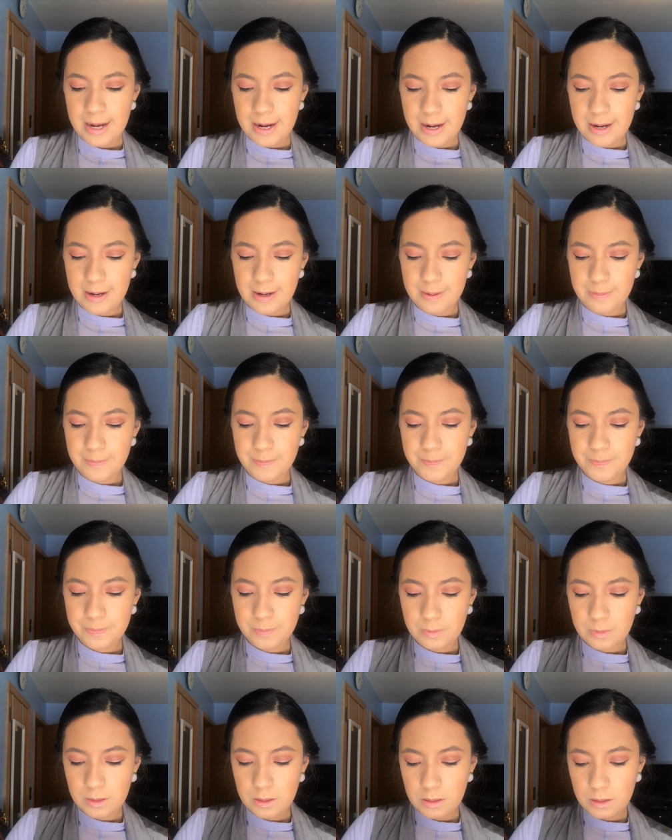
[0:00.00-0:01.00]
Um,
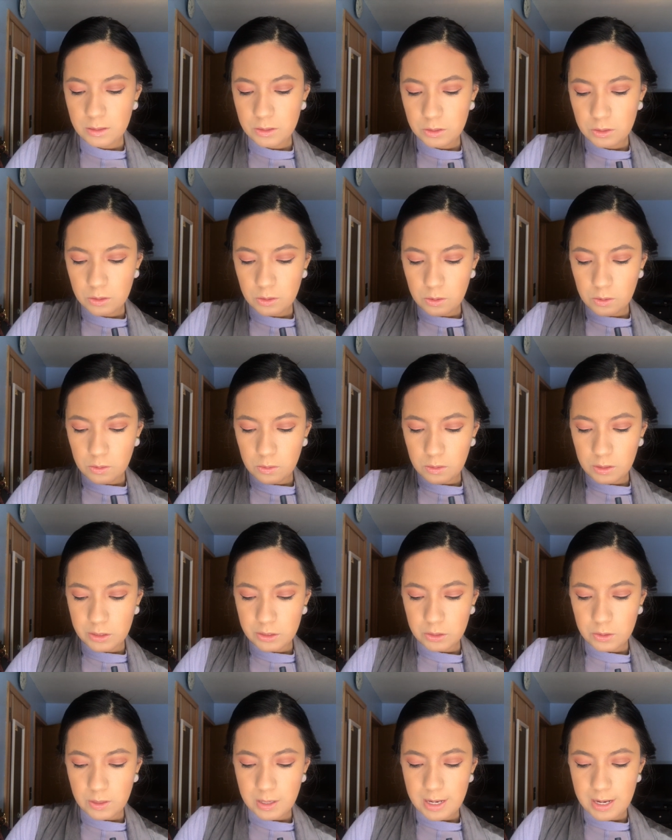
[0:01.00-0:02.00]
so
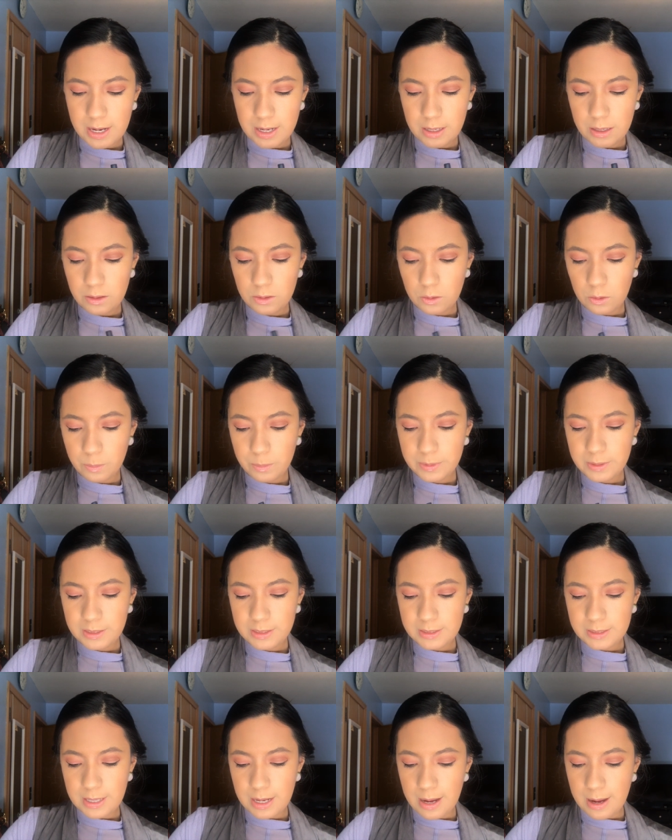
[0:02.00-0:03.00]
let's go ahead and open
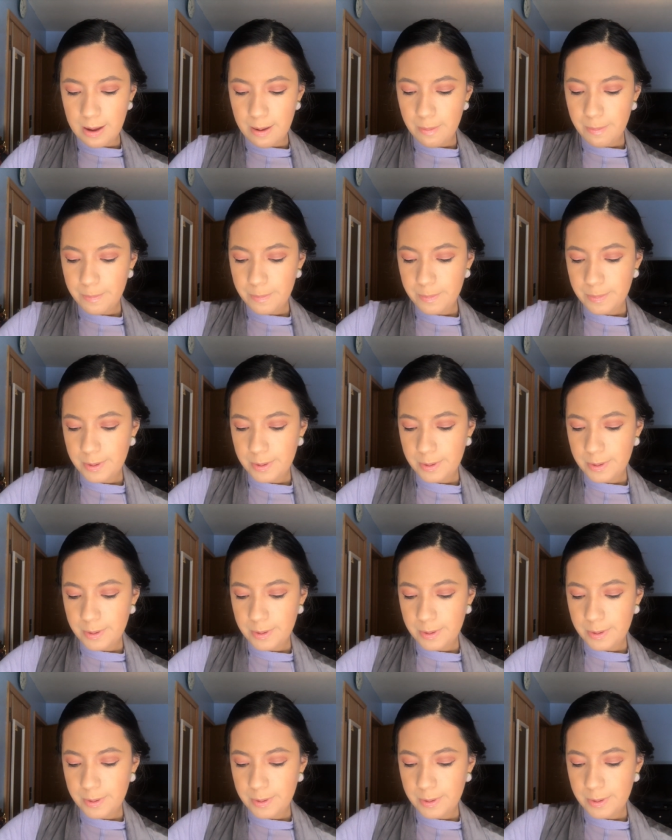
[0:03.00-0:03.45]
this up.